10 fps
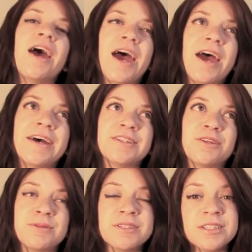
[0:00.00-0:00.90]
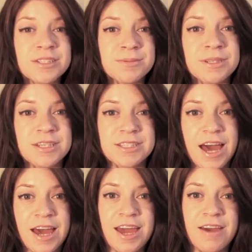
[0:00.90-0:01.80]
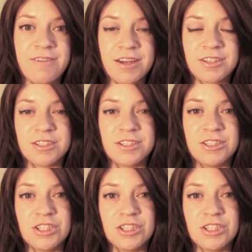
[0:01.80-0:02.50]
and the reason is because I have actually